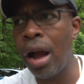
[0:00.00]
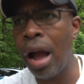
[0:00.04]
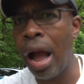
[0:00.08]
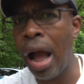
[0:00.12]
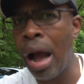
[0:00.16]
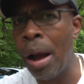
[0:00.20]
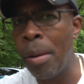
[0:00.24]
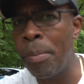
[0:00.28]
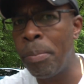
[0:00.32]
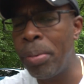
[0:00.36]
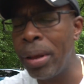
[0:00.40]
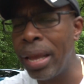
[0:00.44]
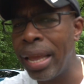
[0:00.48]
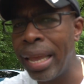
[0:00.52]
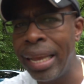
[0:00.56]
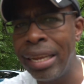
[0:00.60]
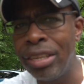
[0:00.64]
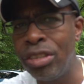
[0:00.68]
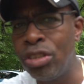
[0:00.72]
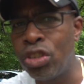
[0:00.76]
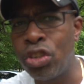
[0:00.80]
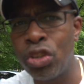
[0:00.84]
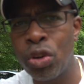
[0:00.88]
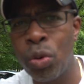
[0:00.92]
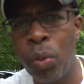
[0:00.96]
up
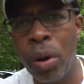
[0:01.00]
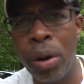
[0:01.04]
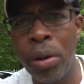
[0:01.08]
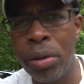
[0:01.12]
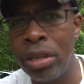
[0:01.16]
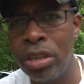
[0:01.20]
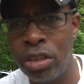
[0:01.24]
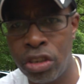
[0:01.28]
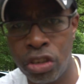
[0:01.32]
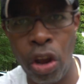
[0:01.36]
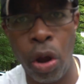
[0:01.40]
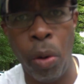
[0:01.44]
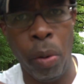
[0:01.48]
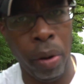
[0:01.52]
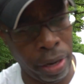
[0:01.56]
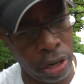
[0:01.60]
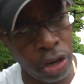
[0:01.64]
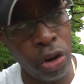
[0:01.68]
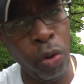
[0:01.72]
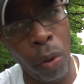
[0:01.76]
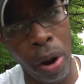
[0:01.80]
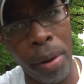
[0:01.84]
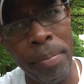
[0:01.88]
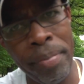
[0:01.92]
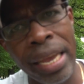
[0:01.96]
into? So
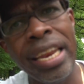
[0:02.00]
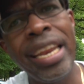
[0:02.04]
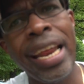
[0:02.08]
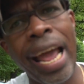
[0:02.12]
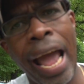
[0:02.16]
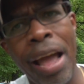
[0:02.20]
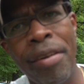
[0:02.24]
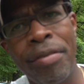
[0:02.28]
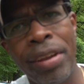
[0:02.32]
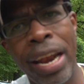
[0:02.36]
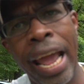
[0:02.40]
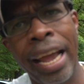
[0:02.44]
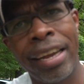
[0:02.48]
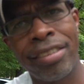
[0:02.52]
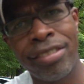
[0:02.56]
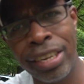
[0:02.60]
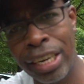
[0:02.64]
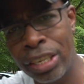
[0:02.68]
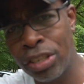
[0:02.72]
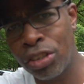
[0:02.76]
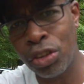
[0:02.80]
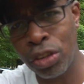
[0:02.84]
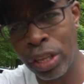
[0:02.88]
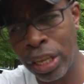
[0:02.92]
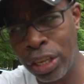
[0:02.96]
you want me to have an
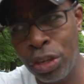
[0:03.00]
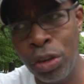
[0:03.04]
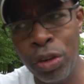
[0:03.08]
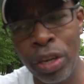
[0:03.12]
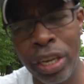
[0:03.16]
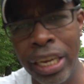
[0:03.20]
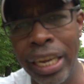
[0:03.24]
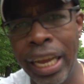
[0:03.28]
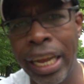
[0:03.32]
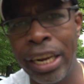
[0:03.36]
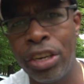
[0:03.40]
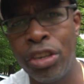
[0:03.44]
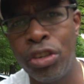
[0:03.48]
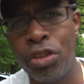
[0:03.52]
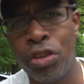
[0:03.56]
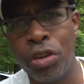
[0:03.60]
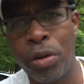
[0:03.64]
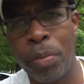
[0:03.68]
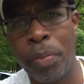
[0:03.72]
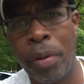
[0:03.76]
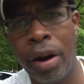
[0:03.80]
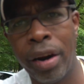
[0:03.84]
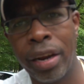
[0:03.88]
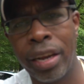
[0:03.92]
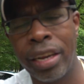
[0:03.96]
accident so that you can get into your
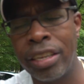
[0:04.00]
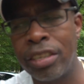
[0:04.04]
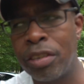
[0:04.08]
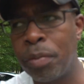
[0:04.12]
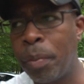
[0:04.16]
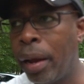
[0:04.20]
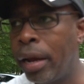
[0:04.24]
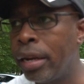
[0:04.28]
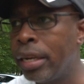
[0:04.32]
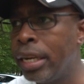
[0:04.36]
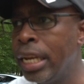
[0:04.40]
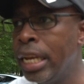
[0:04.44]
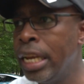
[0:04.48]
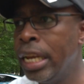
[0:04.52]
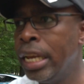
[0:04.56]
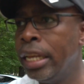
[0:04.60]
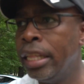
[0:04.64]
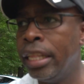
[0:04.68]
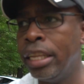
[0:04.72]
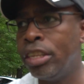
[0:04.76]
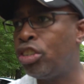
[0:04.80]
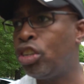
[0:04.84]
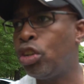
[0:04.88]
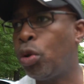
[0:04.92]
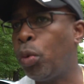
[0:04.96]
parking spot?"
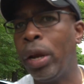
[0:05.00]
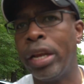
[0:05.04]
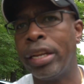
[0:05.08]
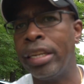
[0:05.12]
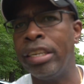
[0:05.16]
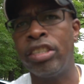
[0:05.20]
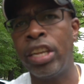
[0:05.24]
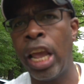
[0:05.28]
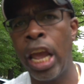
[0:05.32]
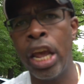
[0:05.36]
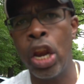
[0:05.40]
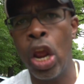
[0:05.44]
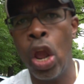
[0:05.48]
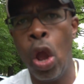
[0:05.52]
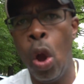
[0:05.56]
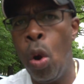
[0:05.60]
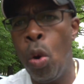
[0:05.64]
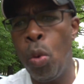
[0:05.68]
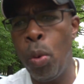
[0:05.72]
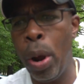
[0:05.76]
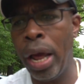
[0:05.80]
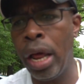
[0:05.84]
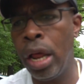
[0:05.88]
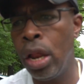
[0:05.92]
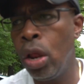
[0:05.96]
And then she quickly said,
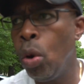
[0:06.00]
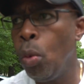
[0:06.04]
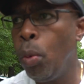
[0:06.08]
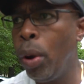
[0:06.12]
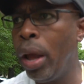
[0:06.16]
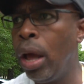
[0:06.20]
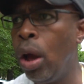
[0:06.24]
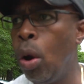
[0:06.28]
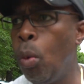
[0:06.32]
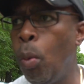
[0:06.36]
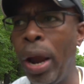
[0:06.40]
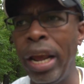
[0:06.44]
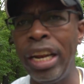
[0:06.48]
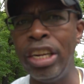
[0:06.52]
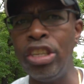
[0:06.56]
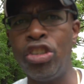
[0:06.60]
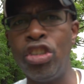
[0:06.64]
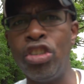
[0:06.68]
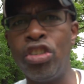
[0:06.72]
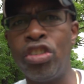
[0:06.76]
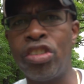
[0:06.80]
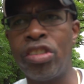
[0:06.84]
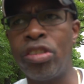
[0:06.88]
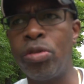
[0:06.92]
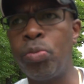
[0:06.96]
well, why
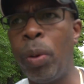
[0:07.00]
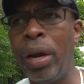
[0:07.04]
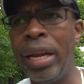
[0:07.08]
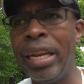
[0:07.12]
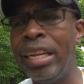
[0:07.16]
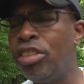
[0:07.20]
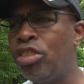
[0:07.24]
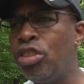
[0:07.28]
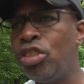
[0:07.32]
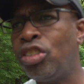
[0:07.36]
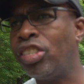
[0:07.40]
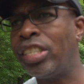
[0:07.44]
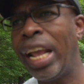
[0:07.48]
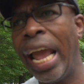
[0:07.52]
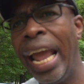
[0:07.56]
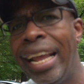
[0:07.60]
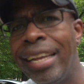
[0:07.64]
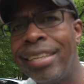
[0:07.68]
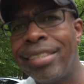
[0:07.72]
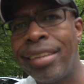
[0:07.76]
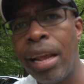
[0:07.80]
didn't you say